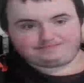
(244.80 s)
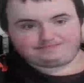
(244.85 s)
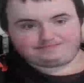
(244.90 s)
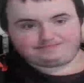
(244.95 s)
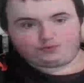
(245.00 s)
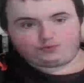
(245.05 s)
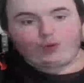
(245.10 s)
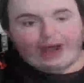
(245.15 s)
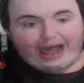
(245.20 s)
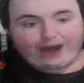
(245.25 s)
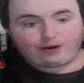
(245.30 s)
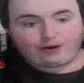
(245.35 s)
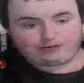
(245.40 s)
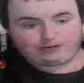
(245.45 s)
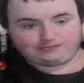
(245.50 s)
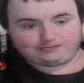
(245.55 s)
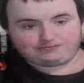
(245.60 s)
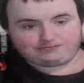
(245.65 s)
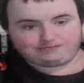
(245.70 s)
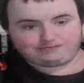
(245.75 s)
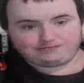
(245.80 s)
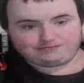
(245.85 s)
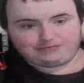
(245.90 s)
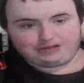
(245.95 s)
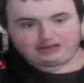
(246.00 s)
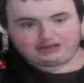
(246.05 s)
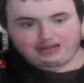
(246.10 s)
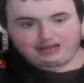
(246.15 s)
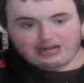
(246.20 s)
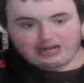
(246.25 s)
Wow.
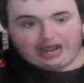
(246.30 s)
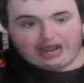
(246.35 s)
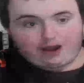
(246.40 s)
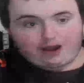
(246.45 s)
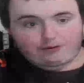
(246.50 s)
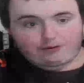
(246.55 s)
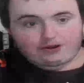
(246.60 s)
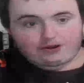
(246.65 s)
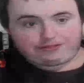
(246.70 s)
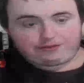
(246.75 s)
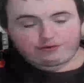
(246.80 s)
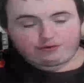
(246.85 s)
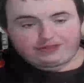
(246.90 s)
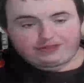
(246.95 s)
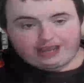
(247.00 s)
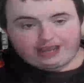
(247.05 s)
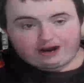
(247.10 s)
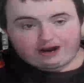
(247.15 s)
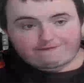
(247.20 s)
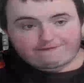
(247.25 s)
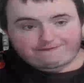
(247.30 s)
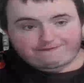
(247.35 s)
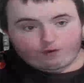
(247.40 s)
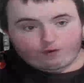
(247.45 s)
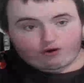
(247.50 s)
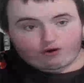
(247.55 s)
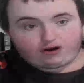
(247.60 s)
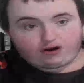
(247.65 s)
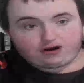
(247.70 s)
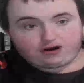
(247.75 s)
Now, through the air
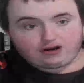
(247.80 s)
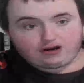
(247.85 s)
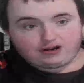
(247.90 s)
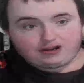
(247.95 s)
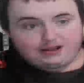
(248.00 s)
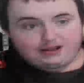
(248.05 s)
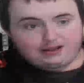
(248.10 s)
for